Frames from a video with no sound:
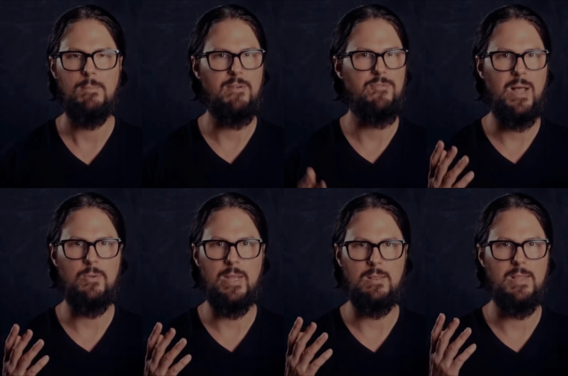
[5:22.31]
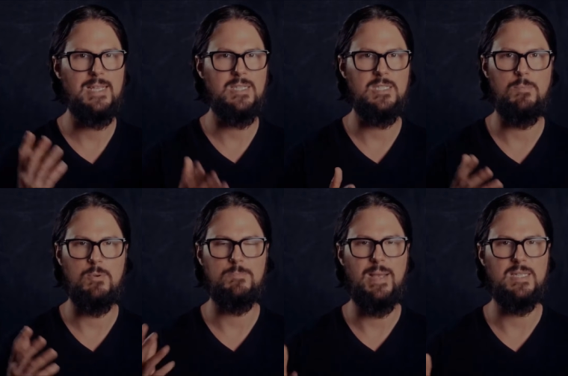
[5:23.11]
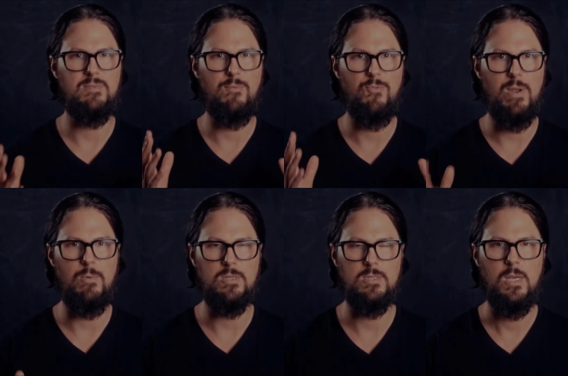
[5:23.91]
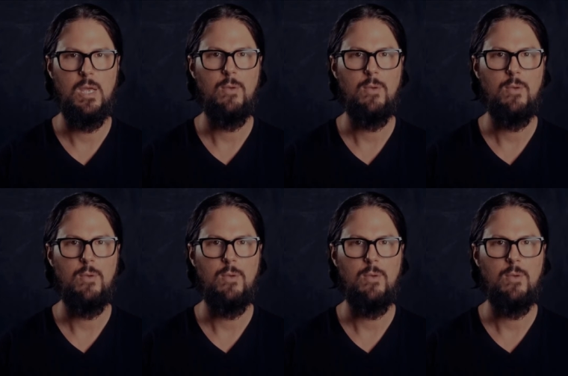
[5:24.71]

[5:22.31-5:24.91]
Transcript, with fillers: by following lessons and perspectives and frameworks